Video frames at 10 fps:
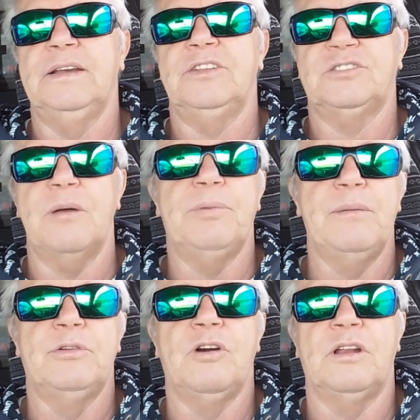some
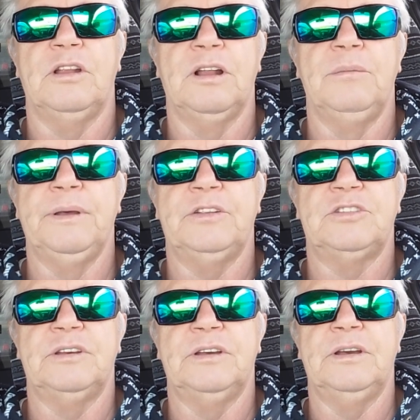people got a little
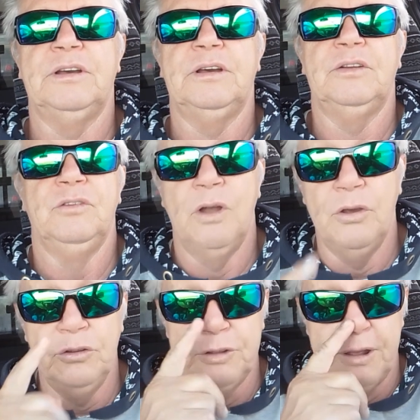bit
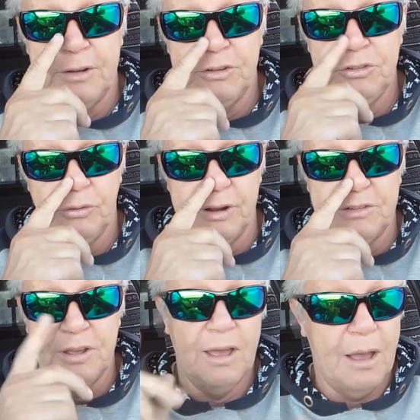nose out of
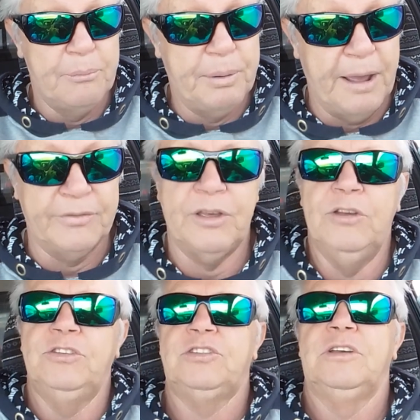joint about
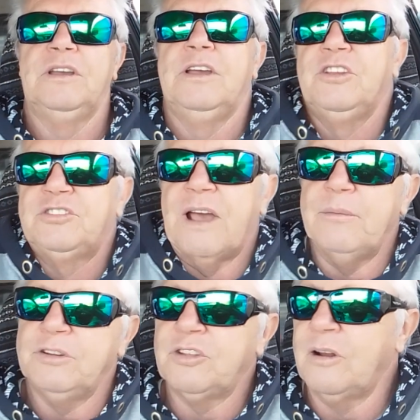those
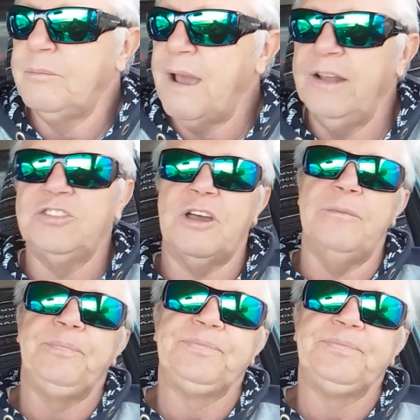statements that I made. So,